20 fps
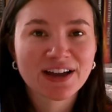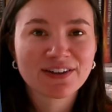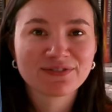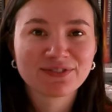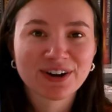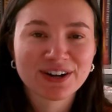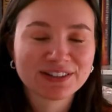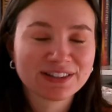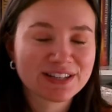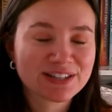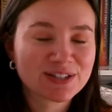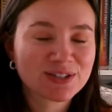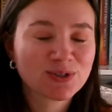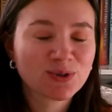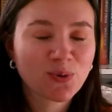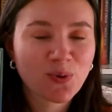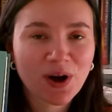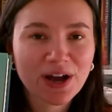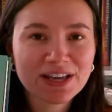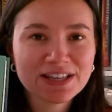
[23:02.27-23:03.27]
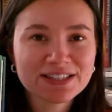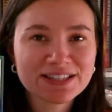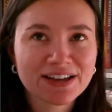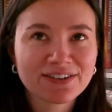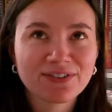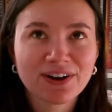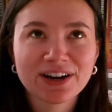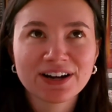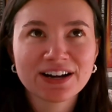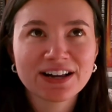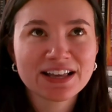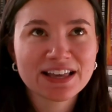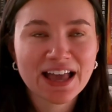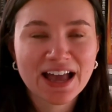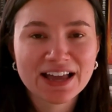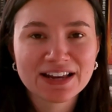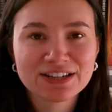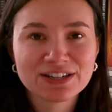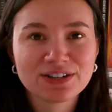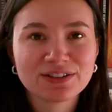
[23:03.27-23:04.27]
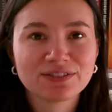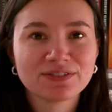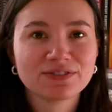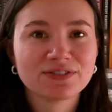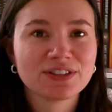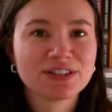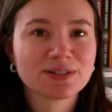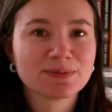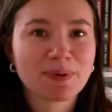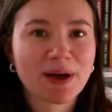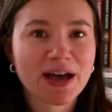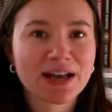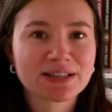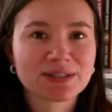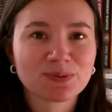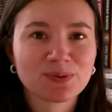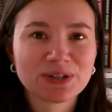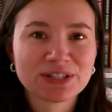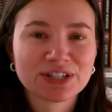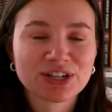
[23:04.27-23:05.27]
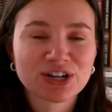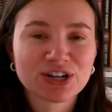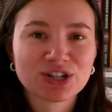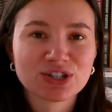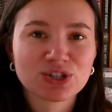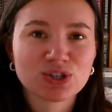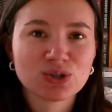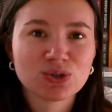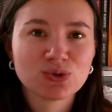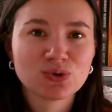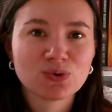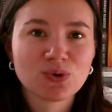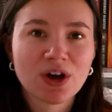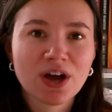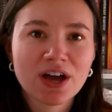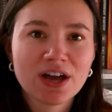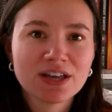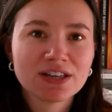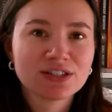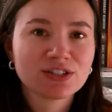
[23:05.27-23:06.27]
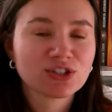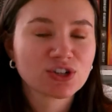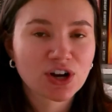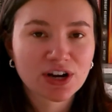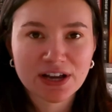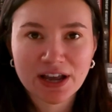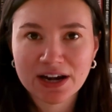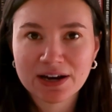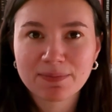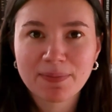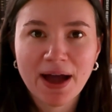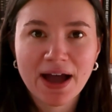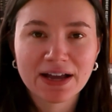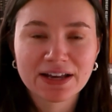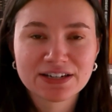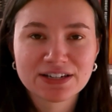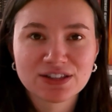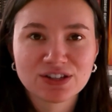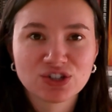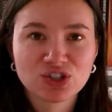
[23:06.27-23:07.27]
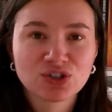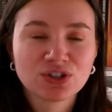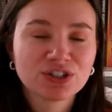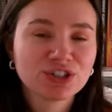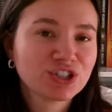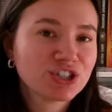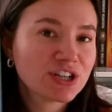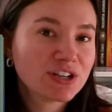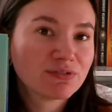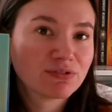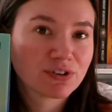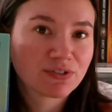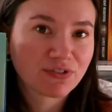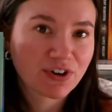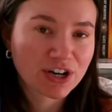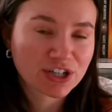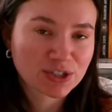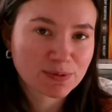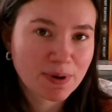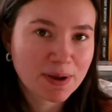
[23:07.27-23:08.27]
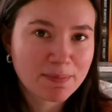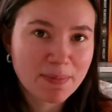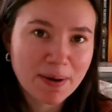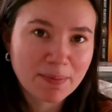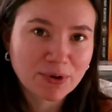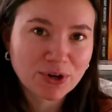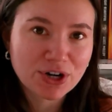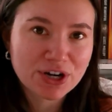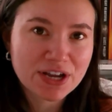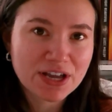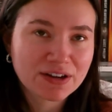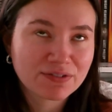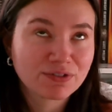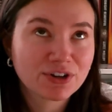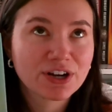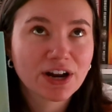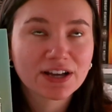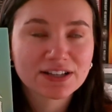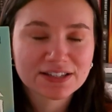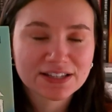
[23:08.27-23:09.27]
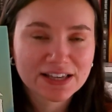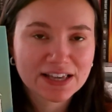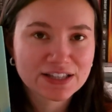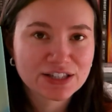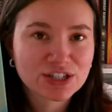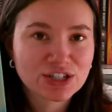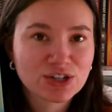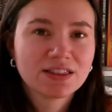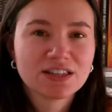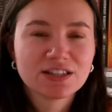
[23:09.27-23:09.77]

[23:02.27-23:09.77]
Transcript: I've read this twice. I read it again this past winter to start getting back into the trilogy and refresh my memory and read Us Against You.